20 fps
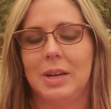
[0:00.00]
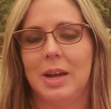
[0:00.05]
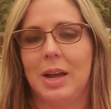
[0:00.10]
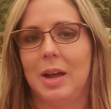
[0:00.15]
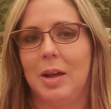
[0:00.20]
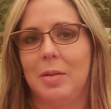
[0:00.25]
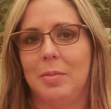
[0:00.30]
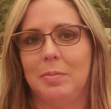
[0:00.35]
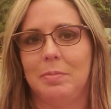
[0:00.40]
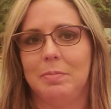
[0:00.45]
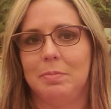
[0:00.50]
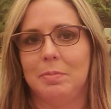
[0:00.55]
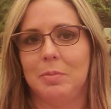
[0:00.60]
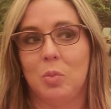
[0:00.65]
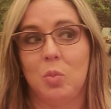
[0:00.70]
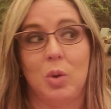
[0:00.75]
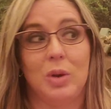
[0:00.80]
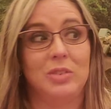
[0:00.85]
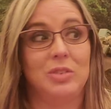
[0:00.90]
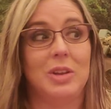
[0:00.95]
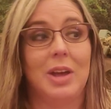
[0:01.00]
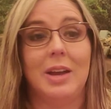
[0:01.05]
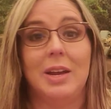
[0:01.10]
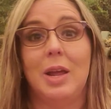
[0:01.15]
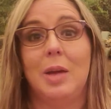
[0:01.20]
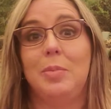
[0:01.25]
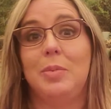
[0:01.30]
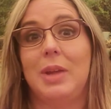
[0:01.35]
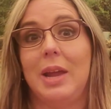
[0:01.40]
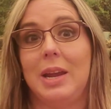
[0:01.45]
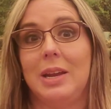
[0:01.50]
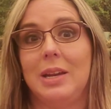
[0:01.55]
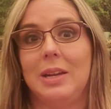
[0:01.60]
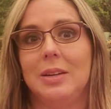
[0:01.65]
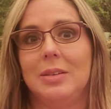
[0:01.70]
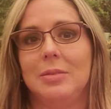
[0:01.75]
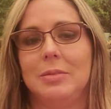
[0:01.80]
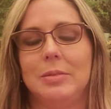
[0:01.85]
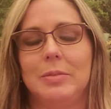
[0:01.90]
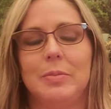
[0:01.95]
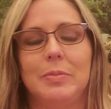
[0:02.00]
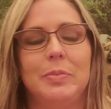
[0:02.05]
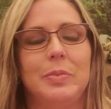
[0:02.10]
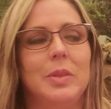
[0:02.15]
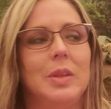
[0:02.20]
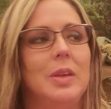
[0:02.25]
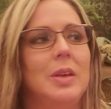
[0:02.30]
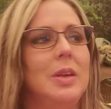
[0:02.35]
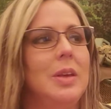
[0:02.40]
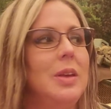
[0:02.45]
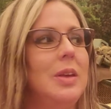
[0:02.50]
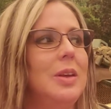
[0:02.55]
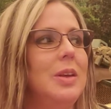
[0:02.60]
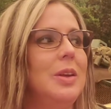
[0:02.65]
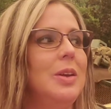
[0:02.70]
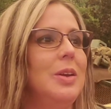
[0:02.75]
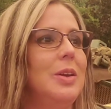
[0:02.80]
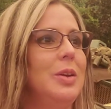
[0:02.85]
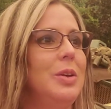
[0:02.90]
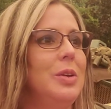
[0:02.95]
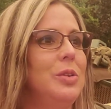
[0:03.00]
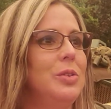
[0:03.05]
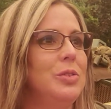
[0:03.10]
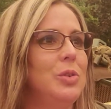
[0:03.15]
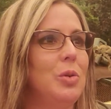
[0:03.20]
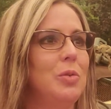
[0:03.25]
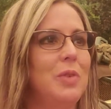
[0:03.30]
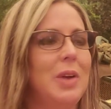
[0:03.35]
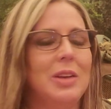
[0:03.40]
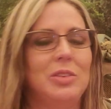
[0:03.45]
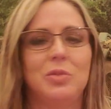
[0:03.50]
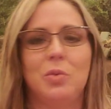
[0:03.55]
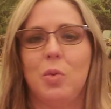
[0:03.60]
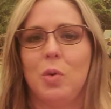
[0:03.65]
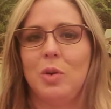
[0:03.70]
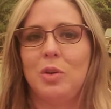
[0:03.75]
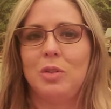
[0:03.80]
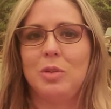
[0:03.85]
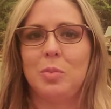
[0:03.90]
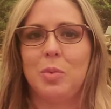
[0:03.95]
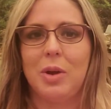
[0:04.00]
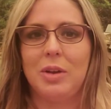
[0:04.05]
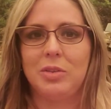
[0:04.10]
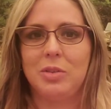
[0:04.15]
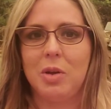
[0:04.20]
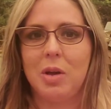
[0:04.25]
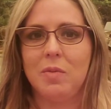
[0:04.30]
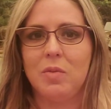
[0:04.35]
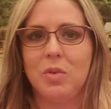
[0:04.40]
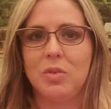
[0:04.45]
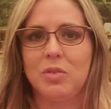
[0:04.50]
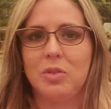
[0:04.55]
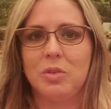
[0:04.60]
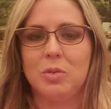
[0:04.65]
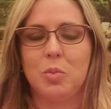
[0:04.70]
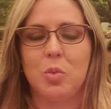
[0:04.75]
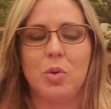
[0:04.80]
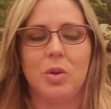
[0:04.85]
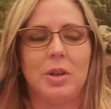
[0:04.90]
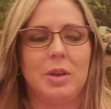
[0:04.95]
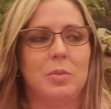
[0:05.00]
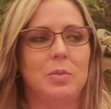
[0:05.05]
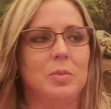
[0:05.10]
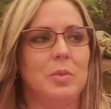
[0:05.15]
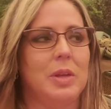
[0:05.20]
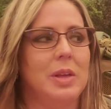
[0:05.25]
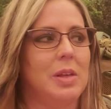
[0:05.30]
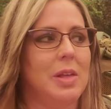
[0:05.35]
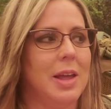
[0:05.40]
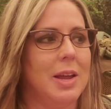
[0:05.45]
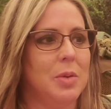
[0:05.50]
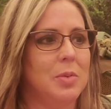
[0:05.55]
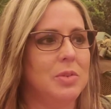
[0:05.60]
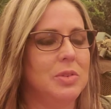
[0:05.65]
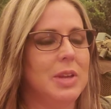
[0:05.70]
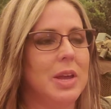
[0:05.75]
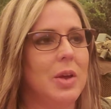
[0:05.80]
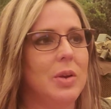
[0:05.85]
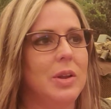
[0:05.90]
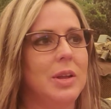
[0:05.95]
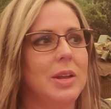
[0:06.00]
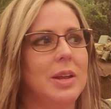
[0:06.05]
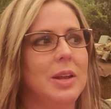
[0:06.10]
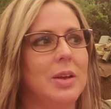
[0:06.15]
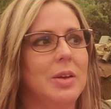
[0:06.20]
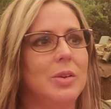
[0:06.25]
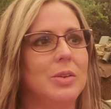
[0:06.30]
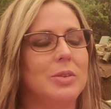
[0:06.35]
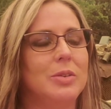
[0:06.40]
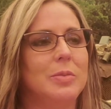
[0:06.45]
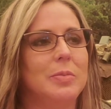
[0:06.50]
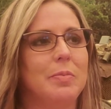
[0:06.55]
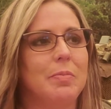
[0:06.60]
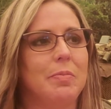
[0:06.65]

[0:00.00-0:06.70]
um, was not updating. So fast forward to the press conference this morning that Clackamas County held.